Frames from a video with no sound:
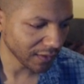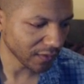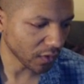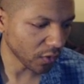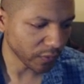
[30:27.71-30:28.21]

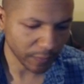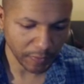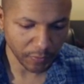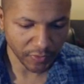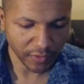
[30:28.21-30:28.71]
It'll always be
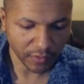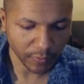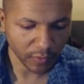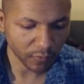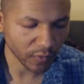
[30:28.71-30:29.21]

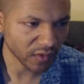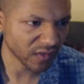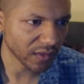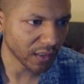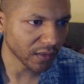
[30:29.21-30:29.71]
predictable and we'll
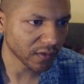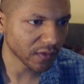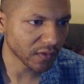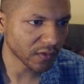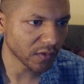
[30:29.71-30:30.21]
just say
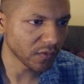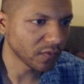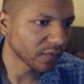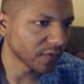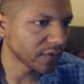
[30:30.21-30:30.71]

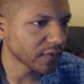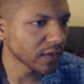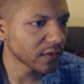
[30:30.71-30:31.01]
250,